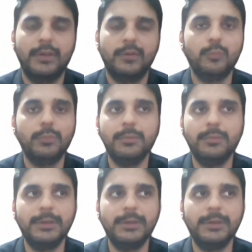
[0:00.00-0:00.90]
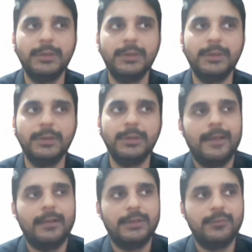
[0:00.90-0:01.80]
So maybe
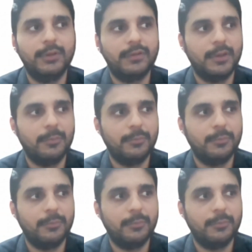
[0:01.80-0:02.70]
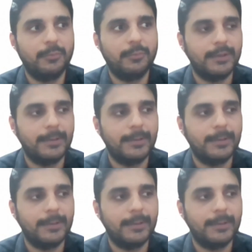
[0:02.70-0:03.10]
I'll give you an example that